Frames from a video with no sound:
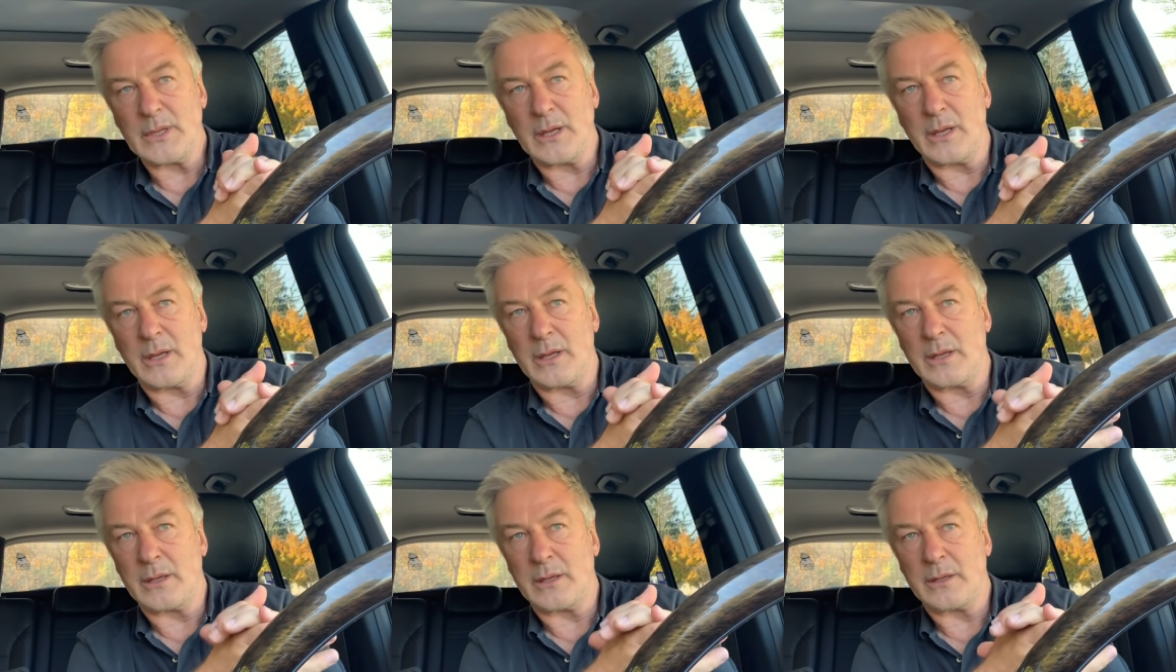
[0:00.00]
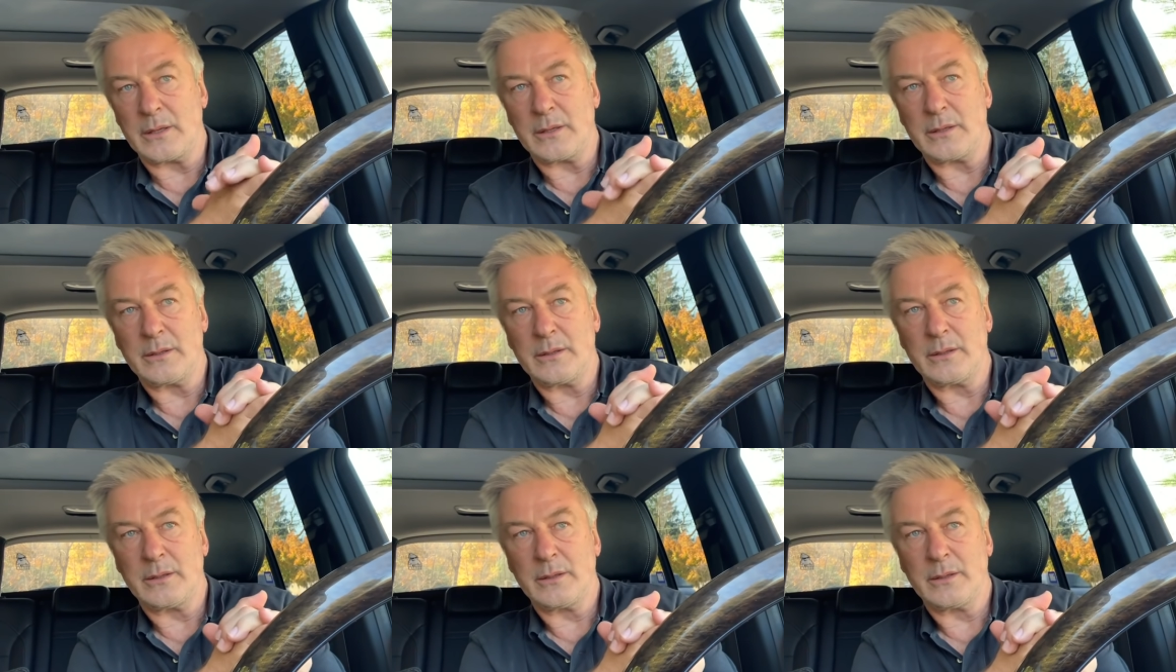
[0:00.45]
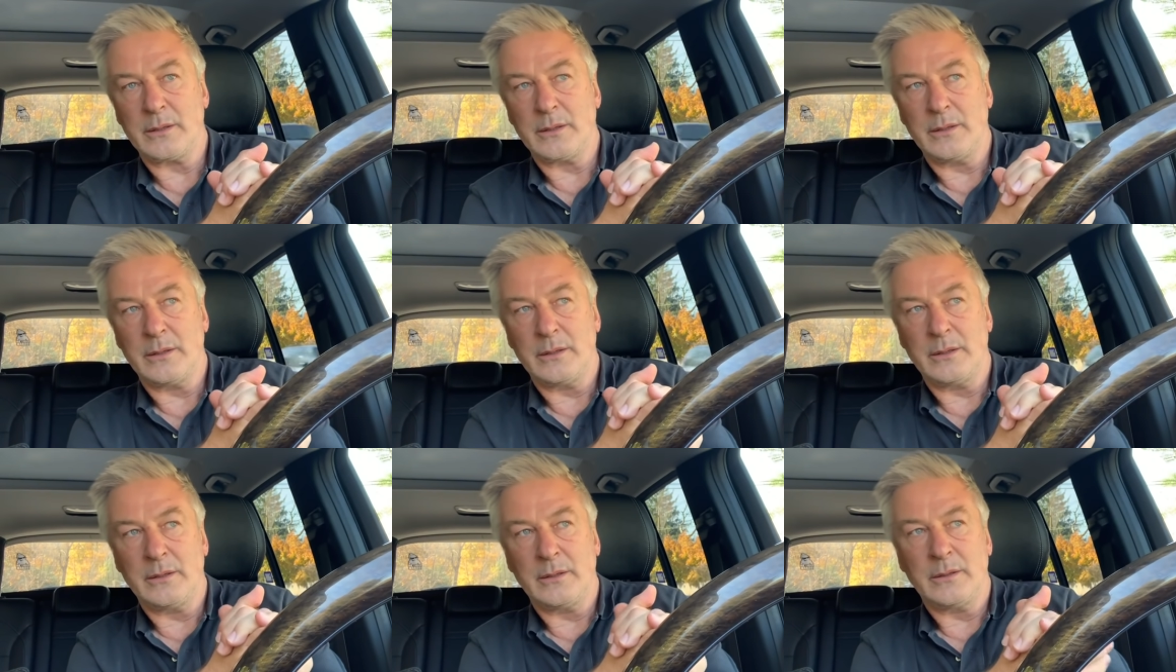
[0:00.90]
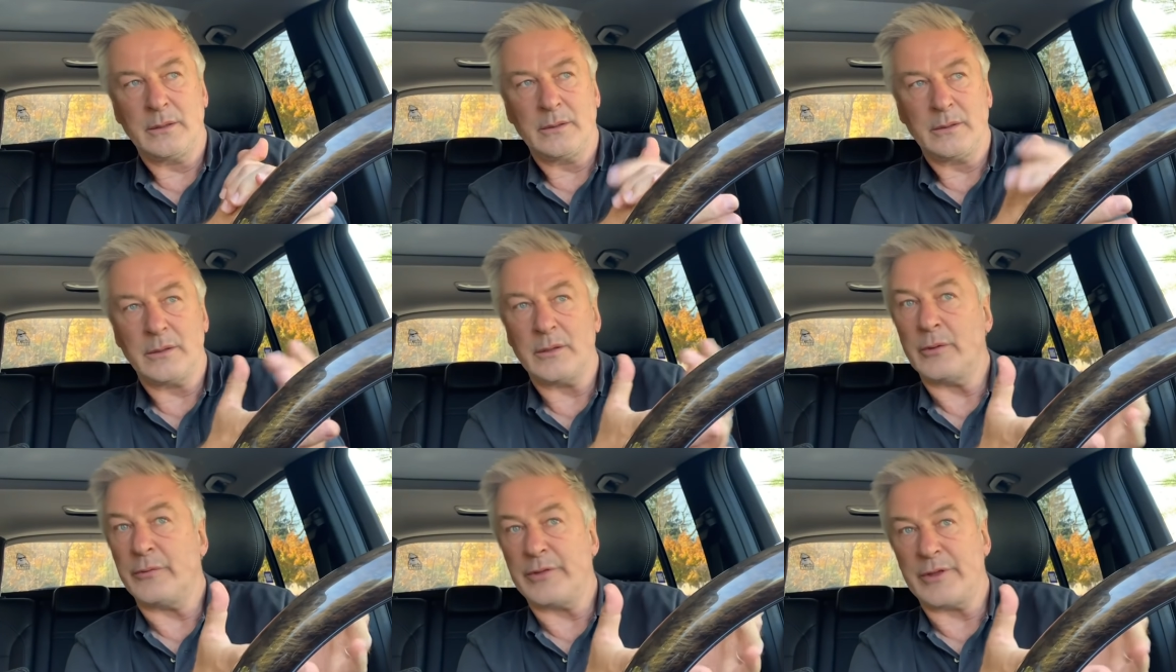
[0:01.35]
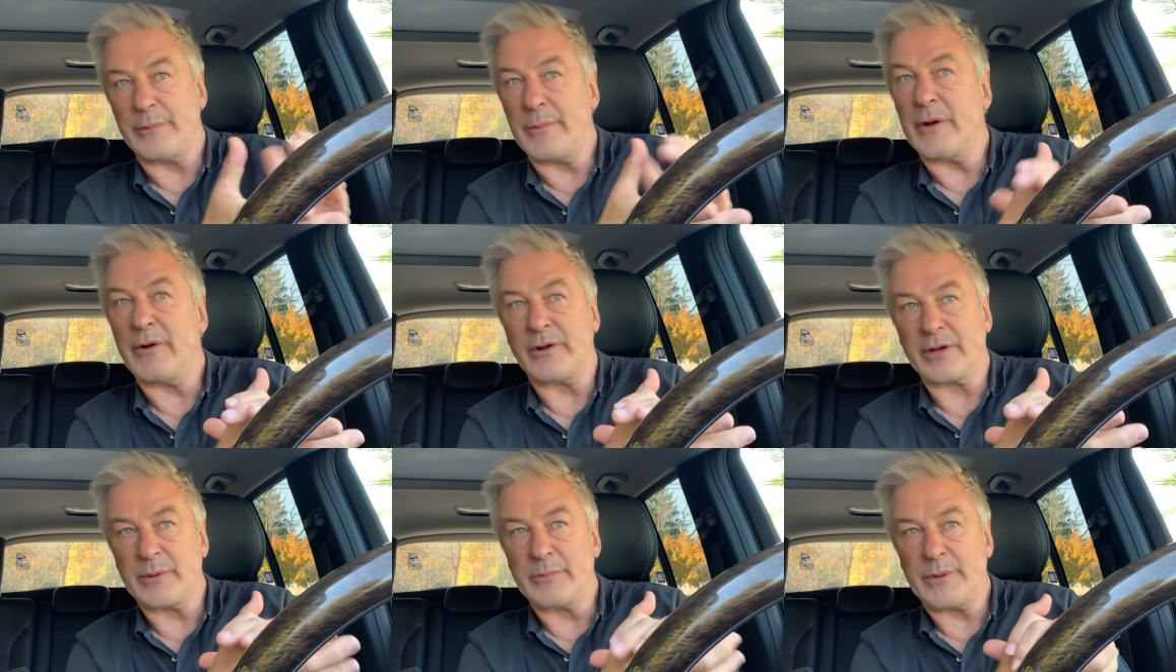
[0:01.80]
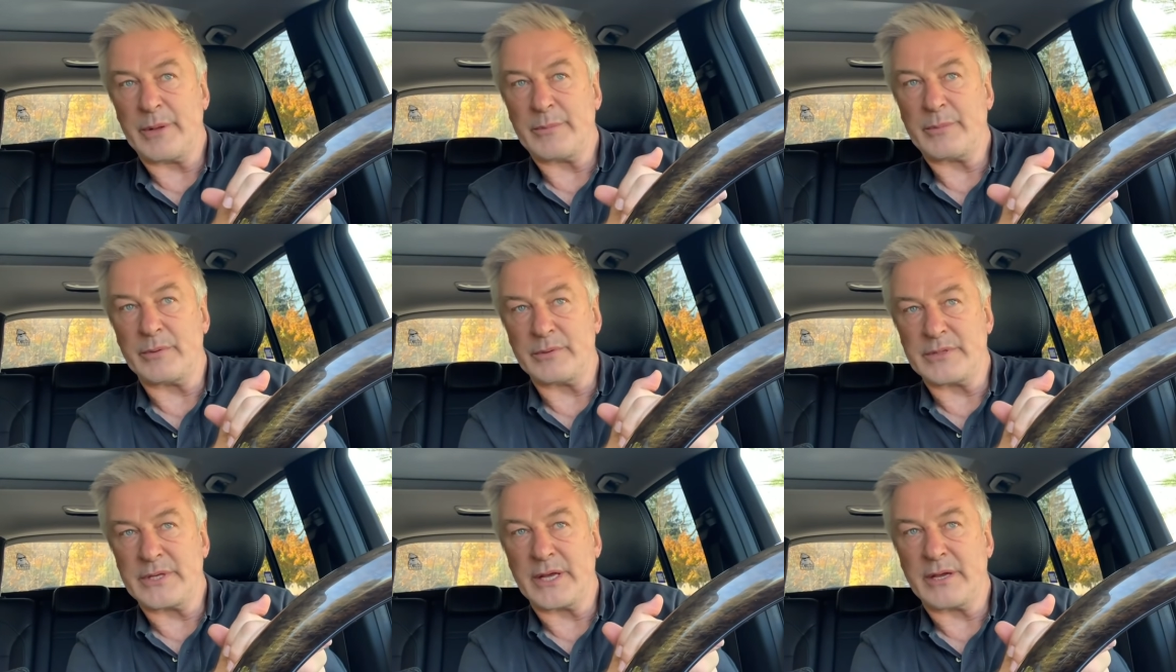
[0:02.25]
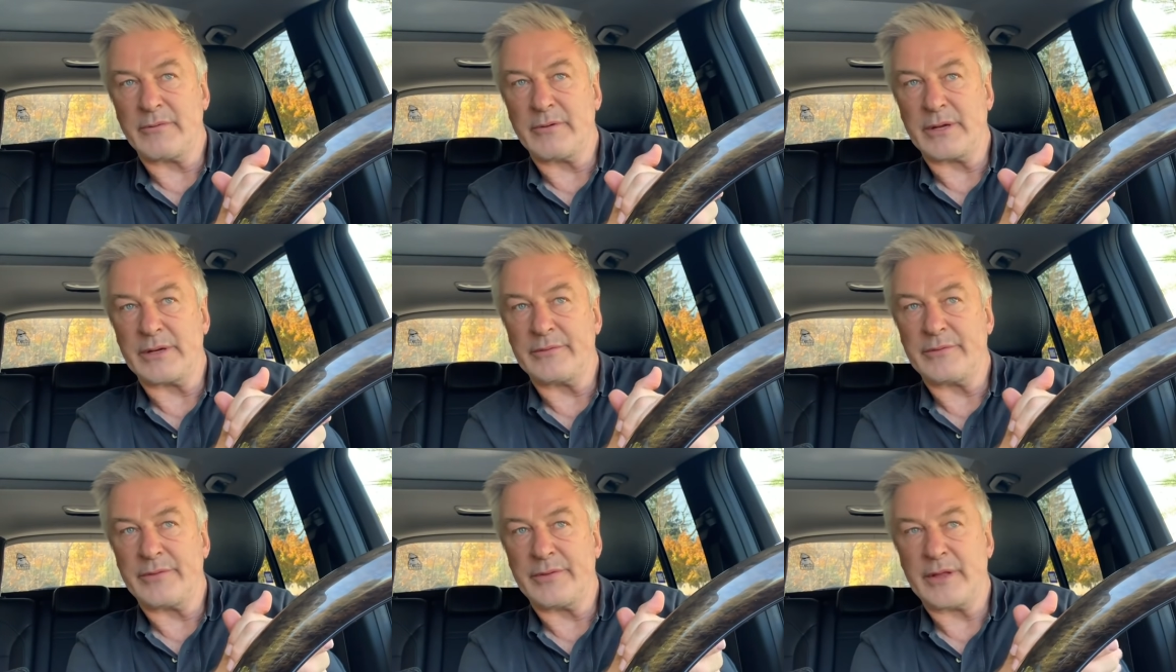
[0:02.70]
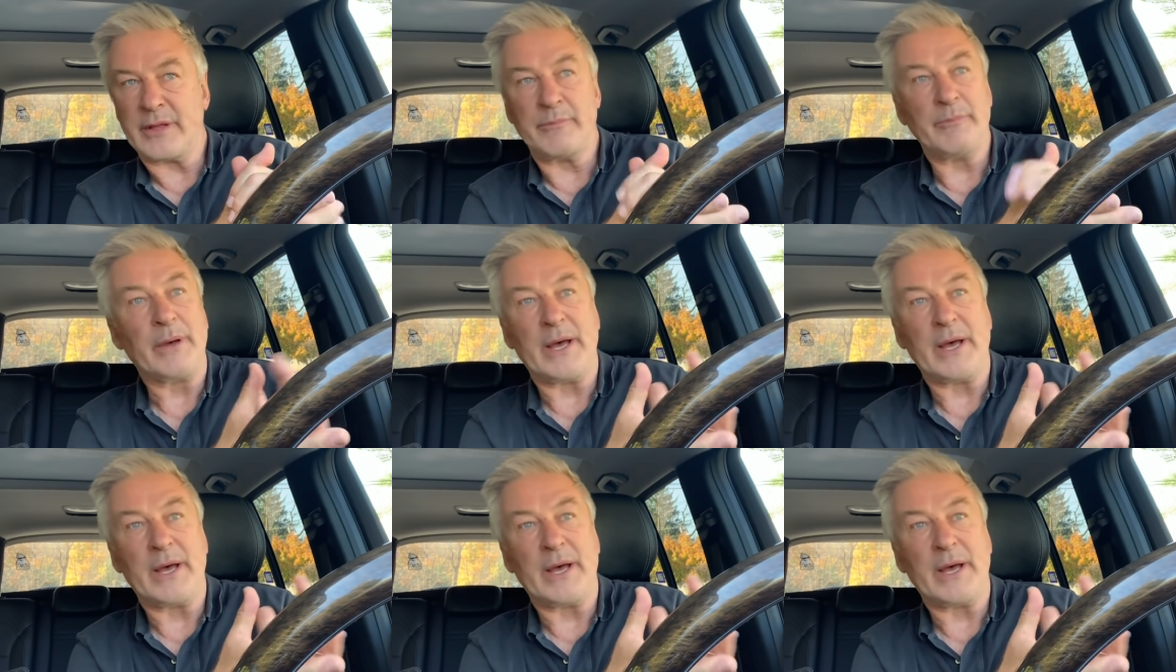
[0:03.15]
uh, you know, the American people take credit for that.